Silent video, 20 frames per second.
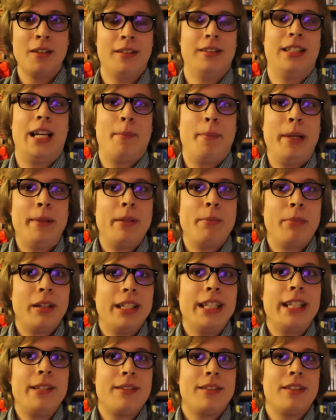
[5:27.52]
Biba
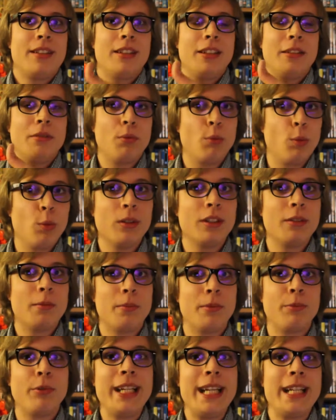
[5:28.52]
believes that
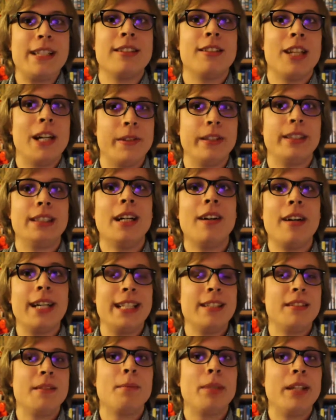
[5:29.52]
weak deserve to die.
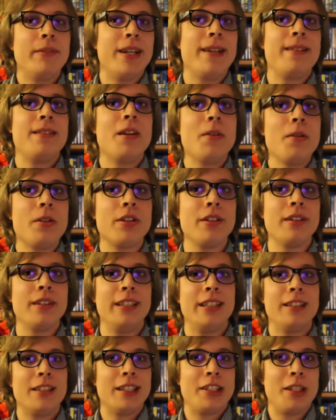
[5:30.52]
He doesn't believe that notion.
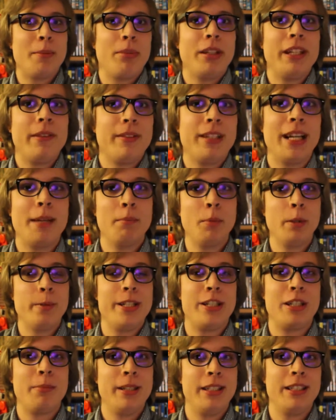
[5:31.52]
He doesn't actually believe that
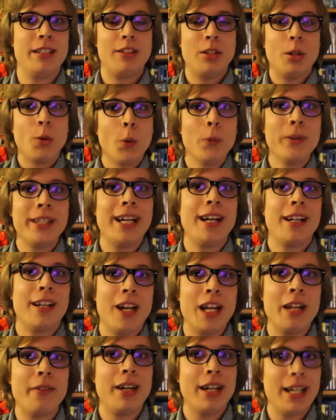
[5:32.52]
Mume should be taught that
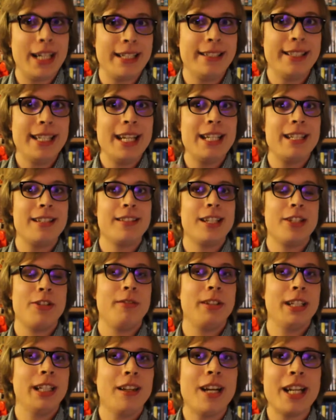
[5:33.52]
kind of idea. He doesn't
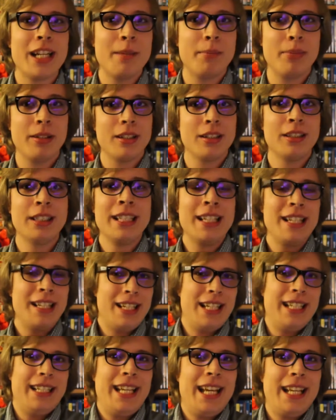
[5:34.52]
actually really like it. But
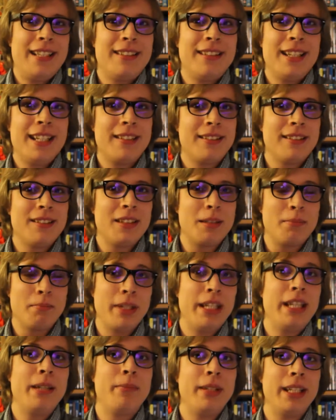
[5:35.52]
I guess in essence,
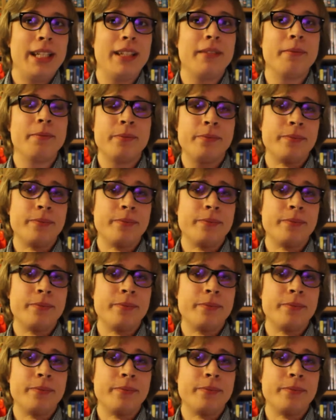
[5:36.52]
maybe